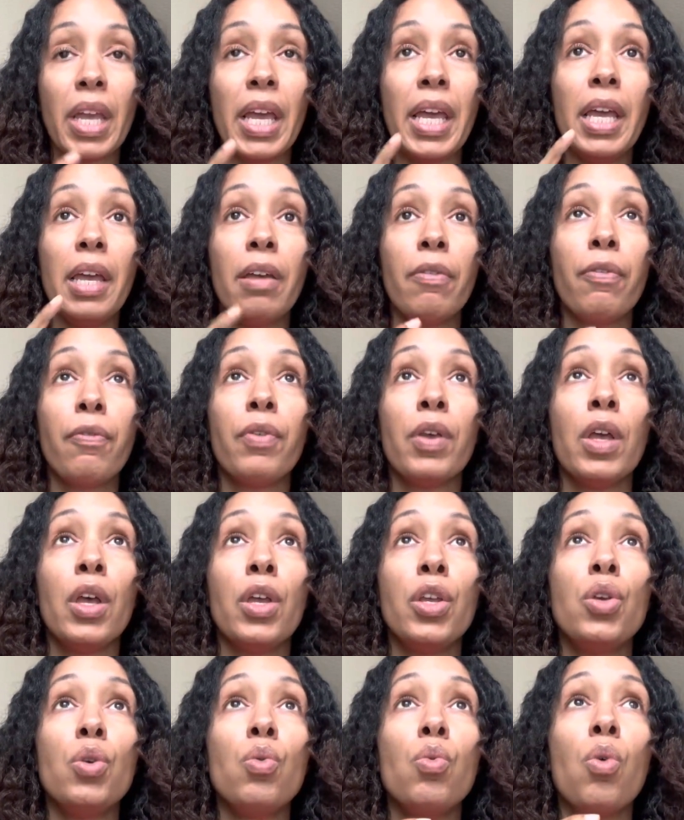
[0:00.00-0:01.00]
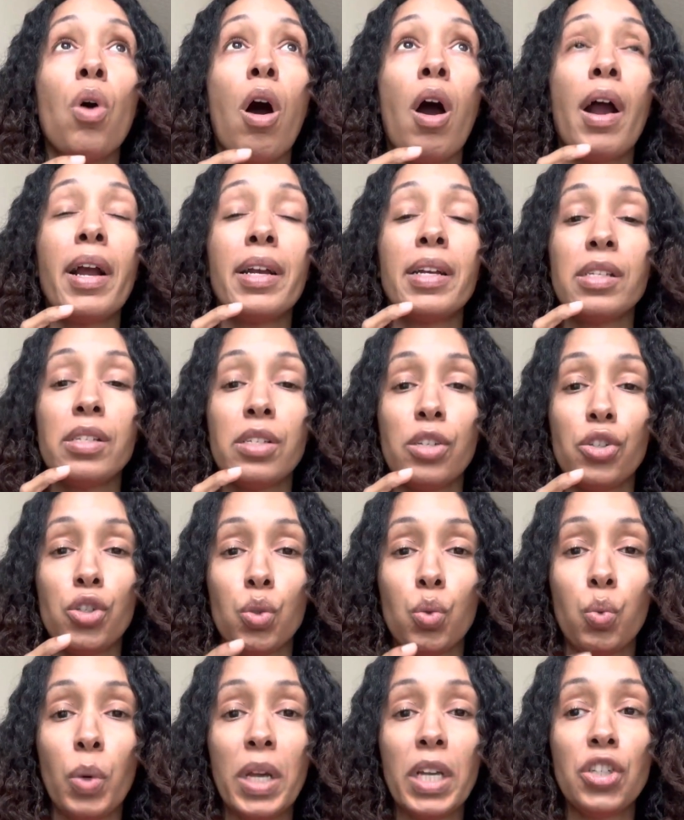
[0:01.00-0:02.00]
If you are in a
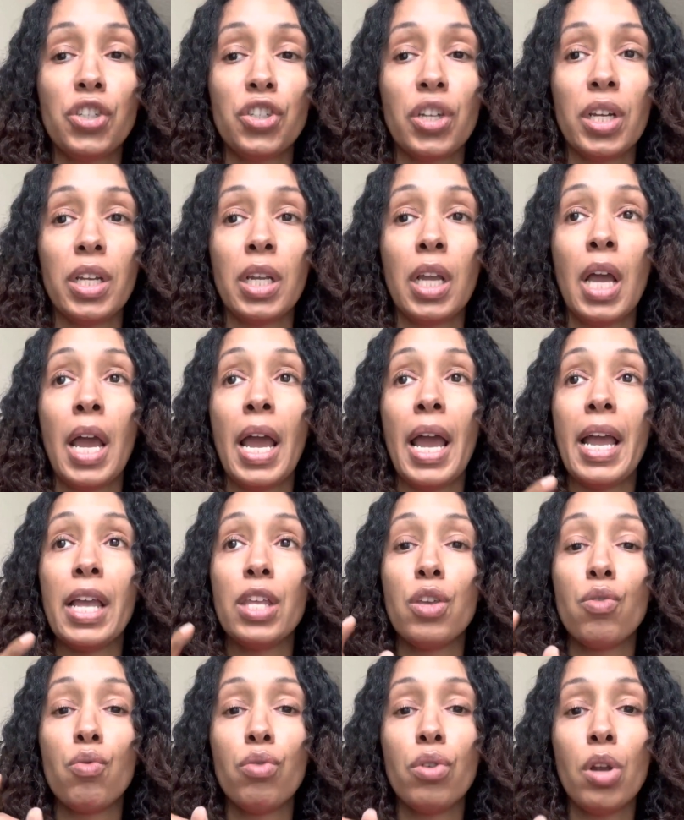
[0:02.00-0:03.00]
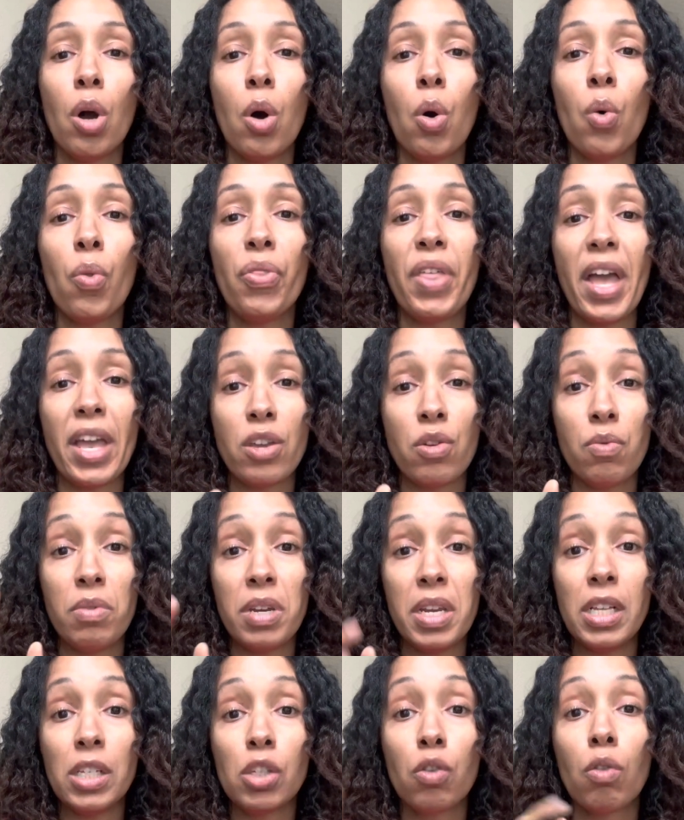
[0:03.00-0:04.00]
situation and you know that you
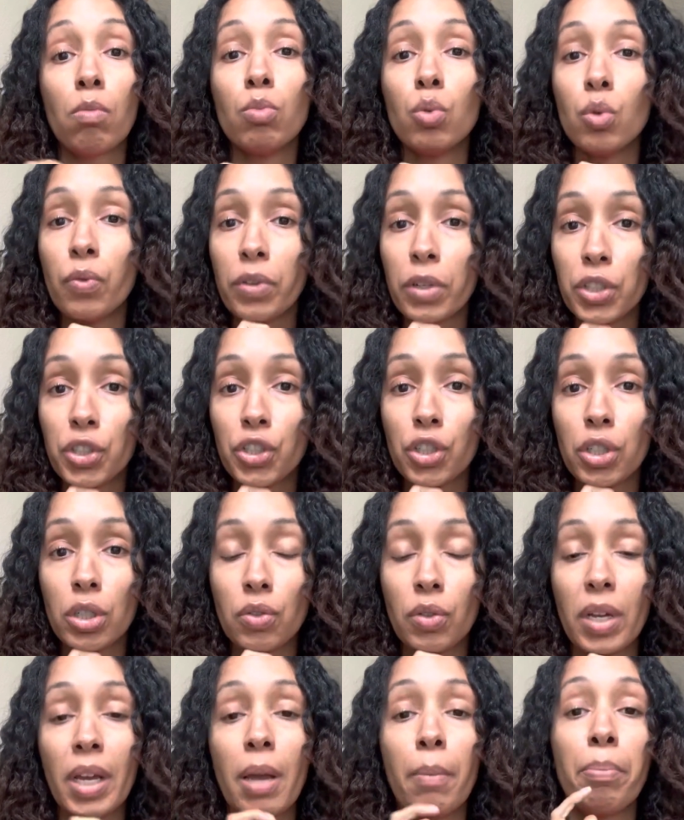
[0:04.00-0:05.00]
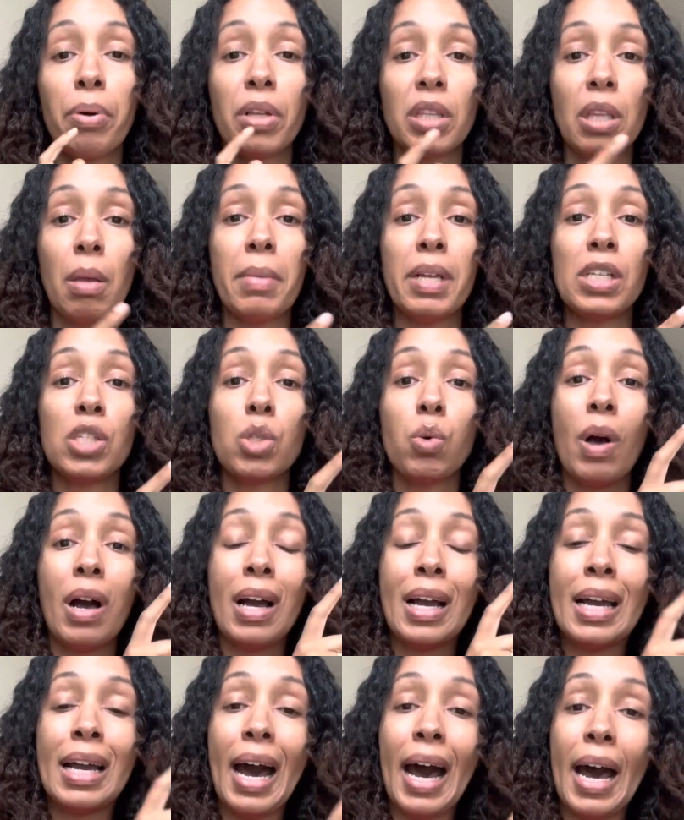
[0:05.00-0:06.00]
need to remove your children and put them into a
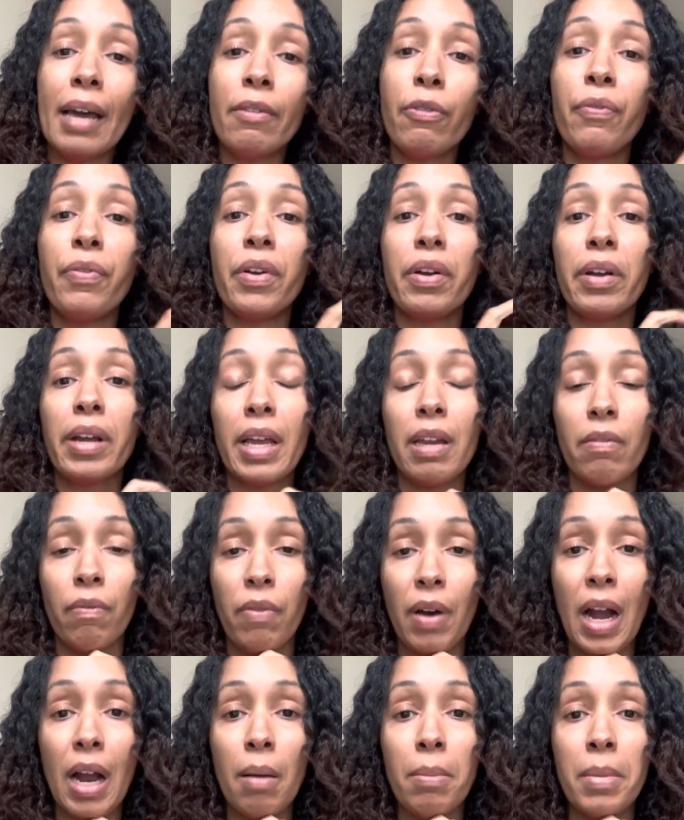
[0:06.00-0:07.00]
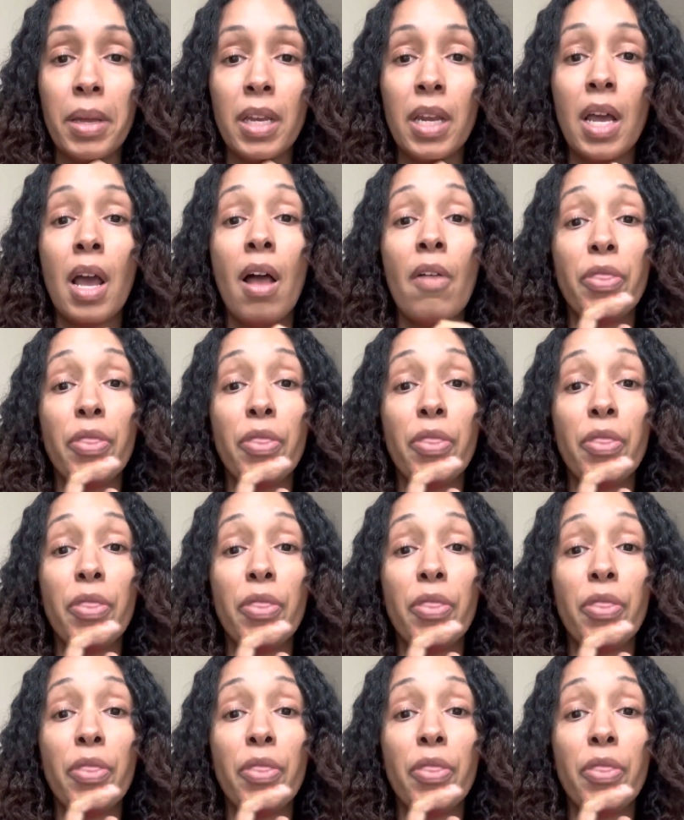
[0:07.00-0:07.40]
God fearing environment,